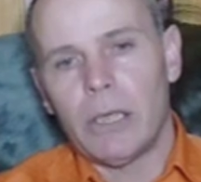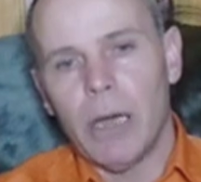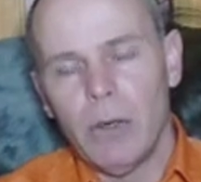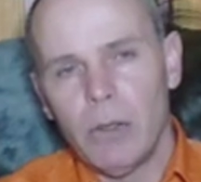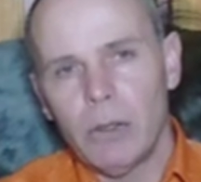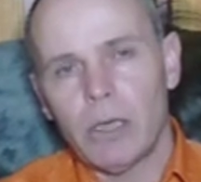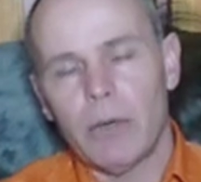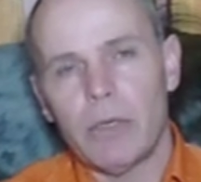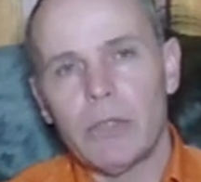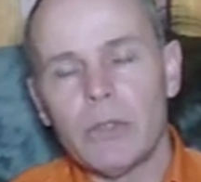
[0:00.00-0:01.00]
Don't
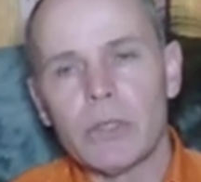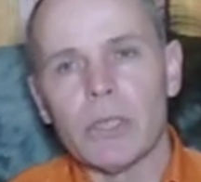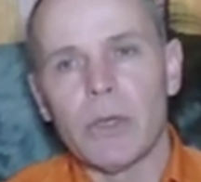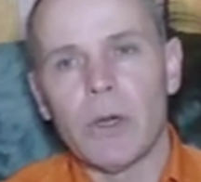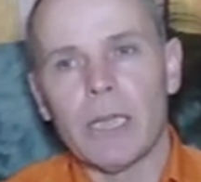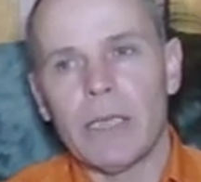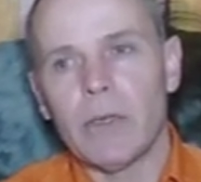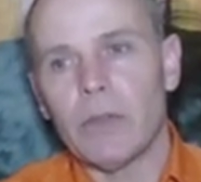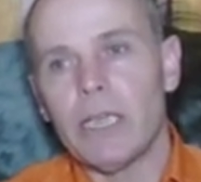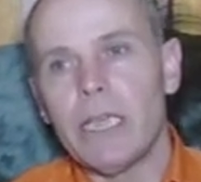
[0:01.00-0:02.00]
go and choose a dog that
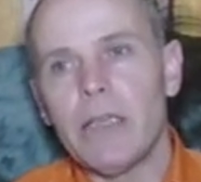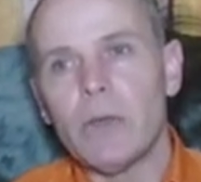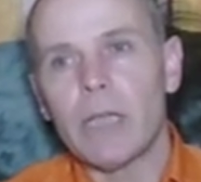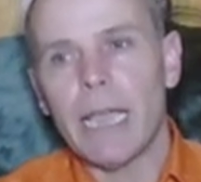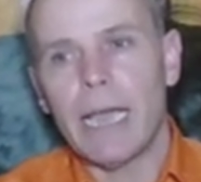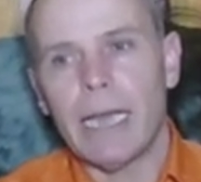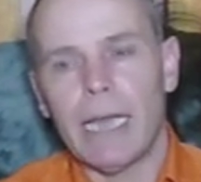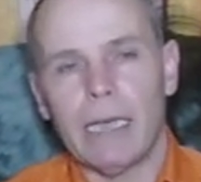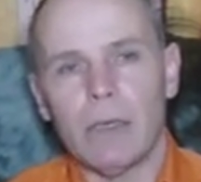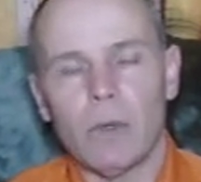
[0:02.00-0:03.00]
you think you can
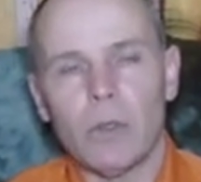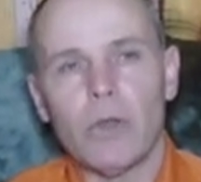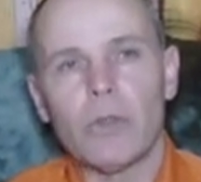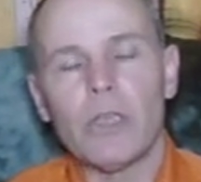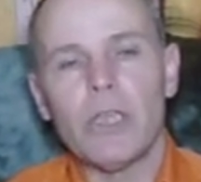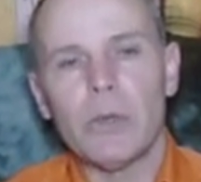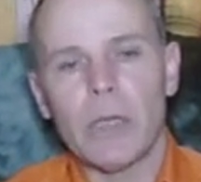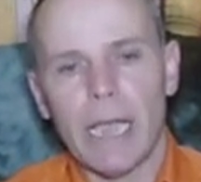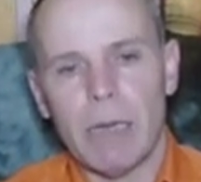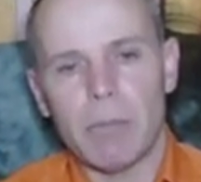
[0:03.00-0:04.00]
handle or you think you
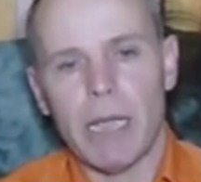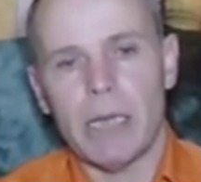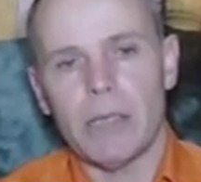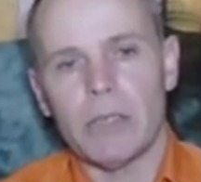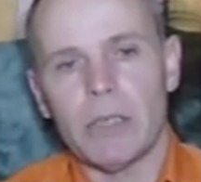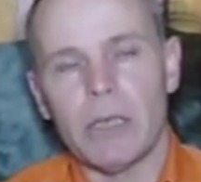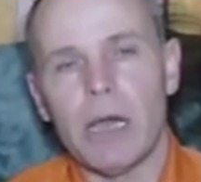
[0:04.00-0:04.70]
can manage,